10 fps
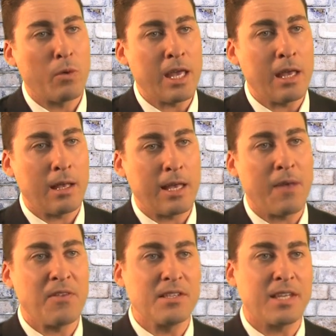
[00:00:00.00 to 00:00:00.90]
we
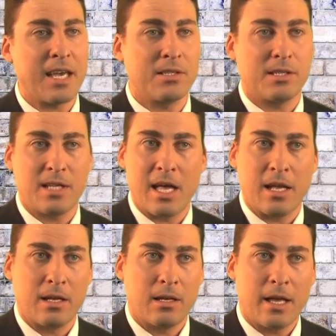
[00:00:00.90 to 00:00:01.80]
get these cases
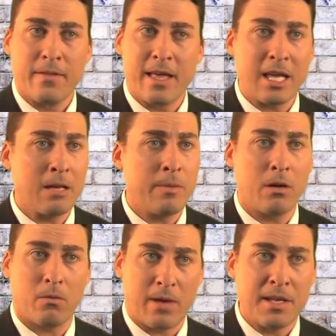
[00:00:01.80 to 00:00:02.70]
in, and they can be
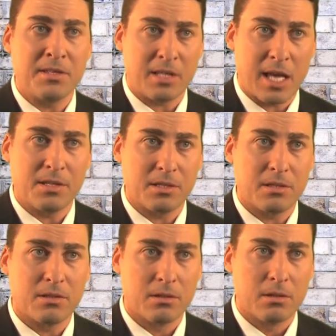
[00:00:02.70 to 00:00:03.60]
horrendous cases,